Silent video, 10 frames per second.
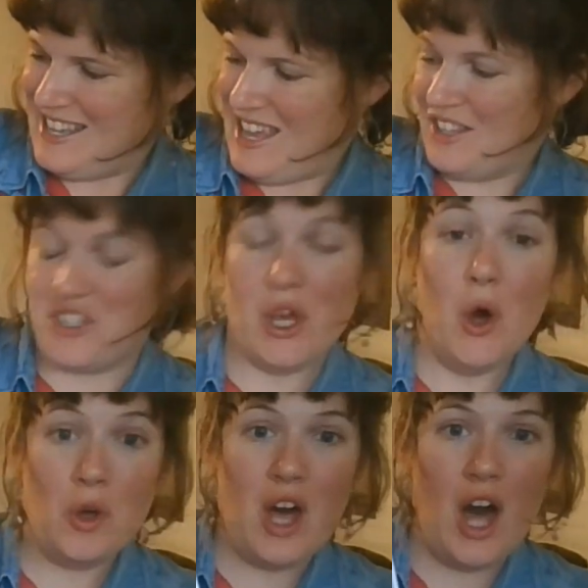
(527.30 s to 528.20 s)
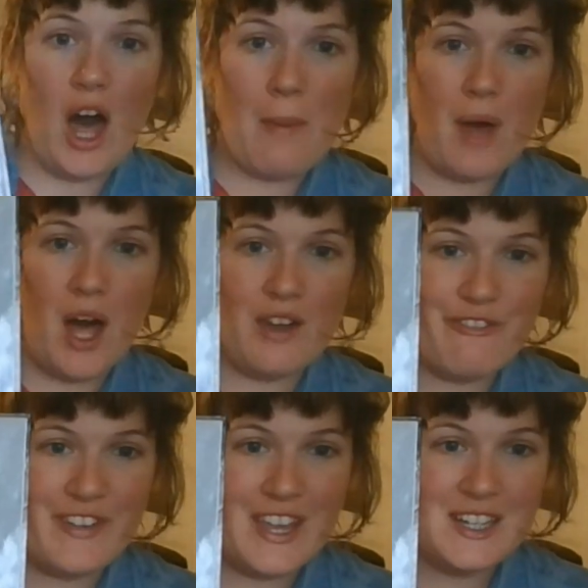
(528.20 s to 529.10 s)
So come on
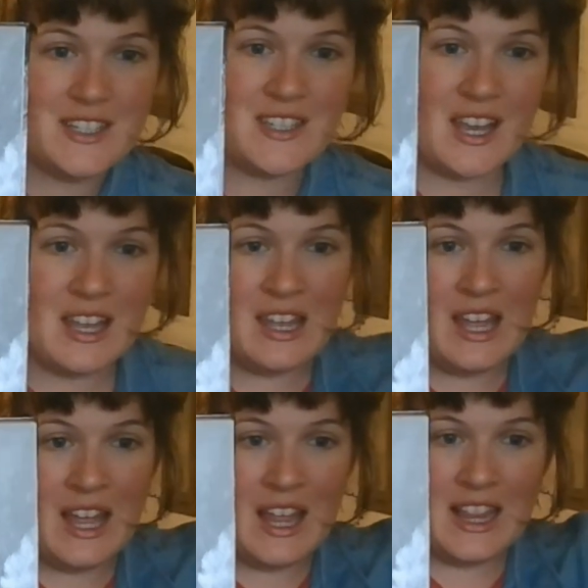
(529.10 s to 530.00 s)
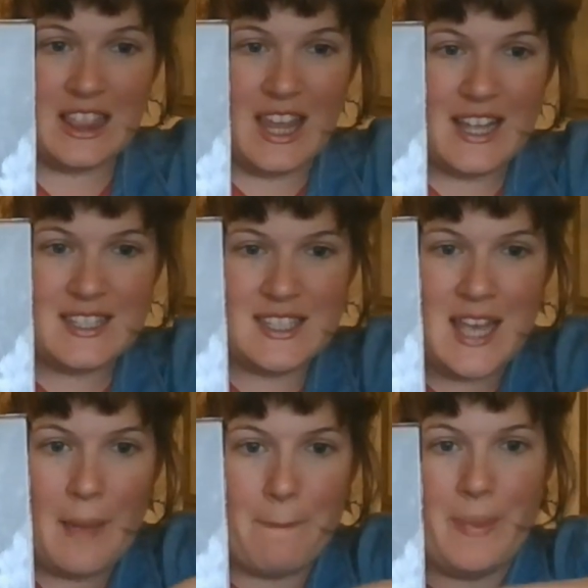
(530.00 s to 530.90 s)
feet, let's
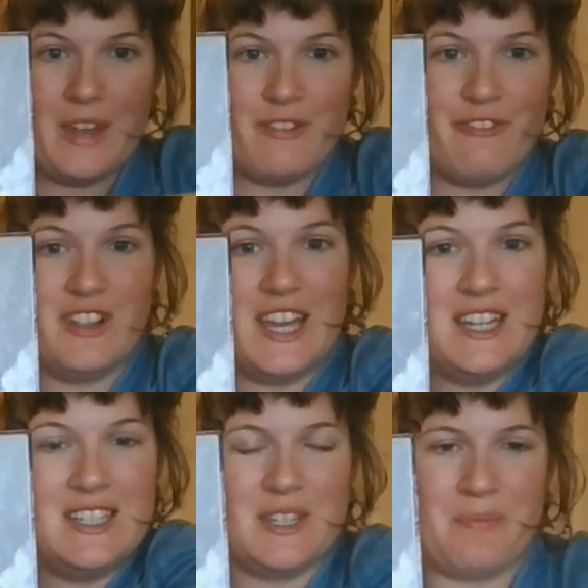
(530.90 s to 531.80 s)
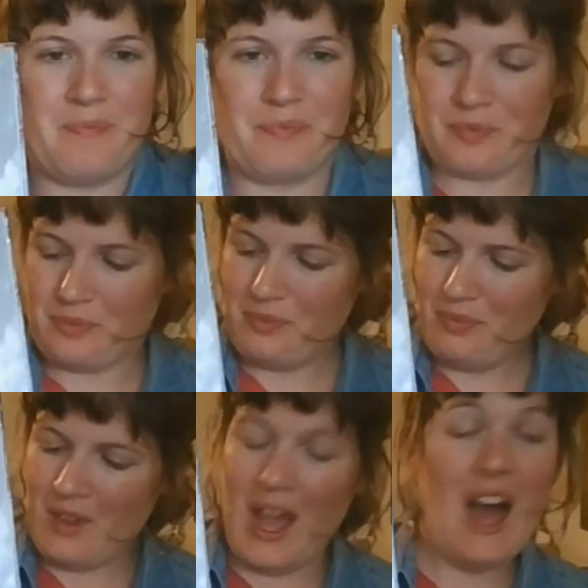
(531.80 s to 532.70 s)
up and fleet."
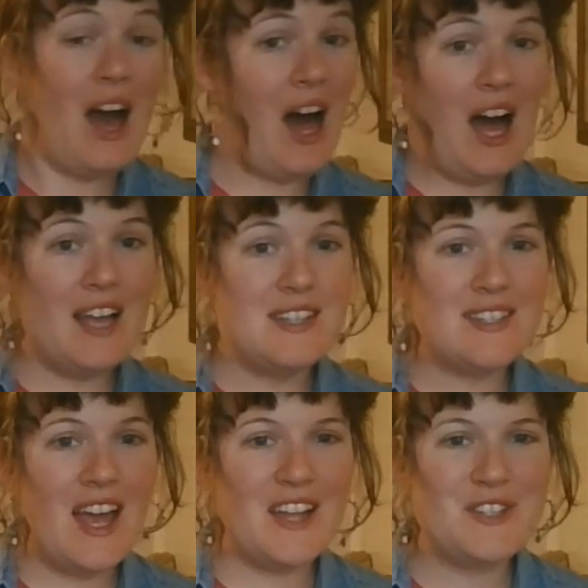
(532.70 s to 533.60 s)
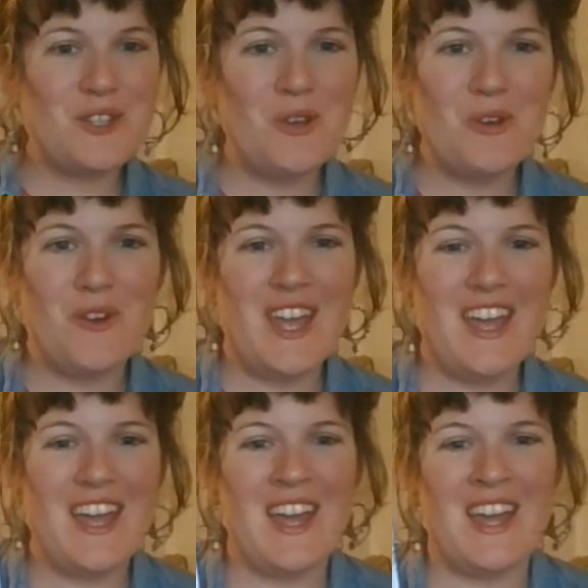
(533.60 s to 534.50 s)
I said to
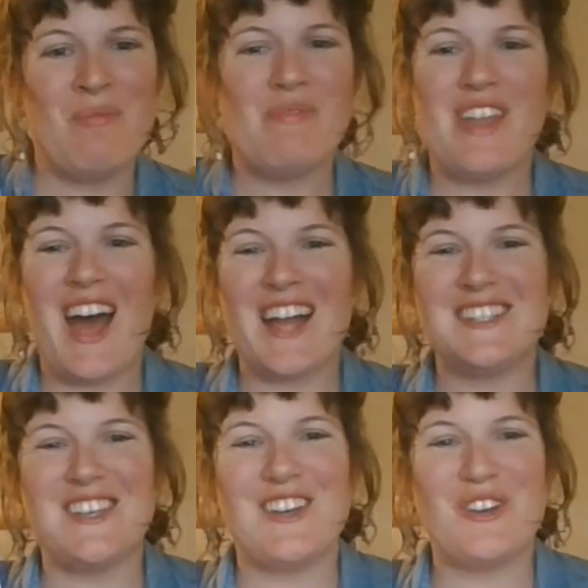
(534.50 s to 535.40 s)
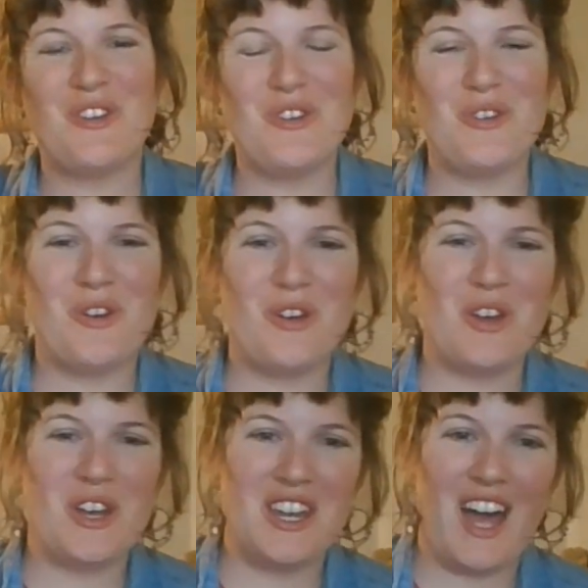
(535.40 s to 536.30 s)
him, "That's a
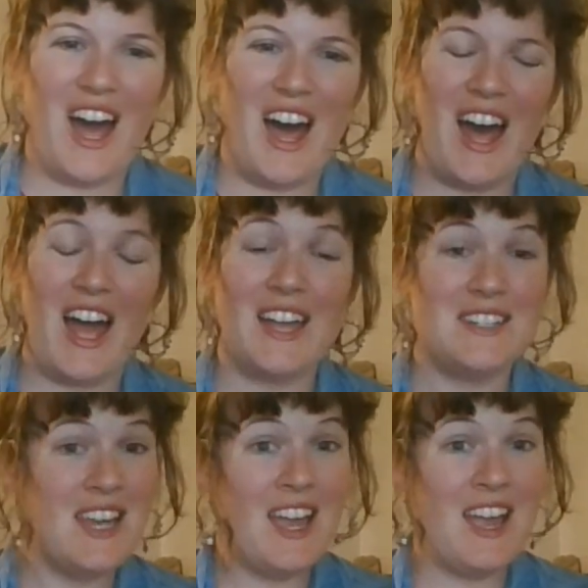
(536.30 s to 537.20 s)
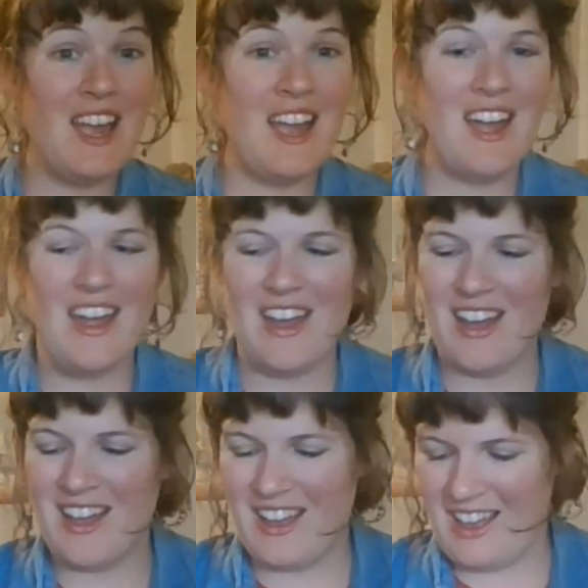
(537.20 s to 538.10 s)
good
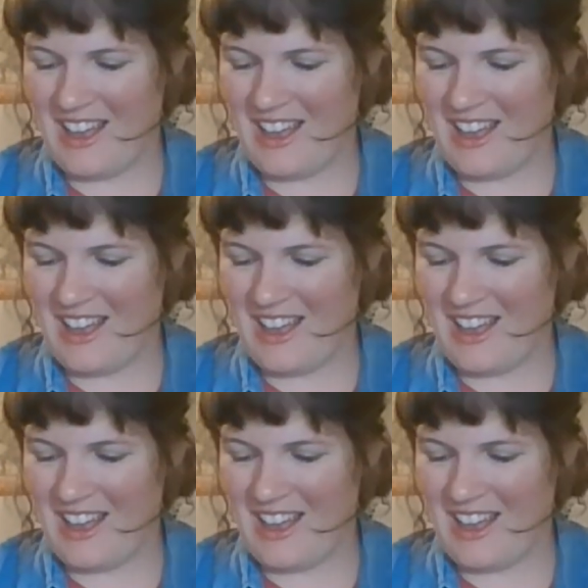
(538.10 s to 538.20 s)
idea.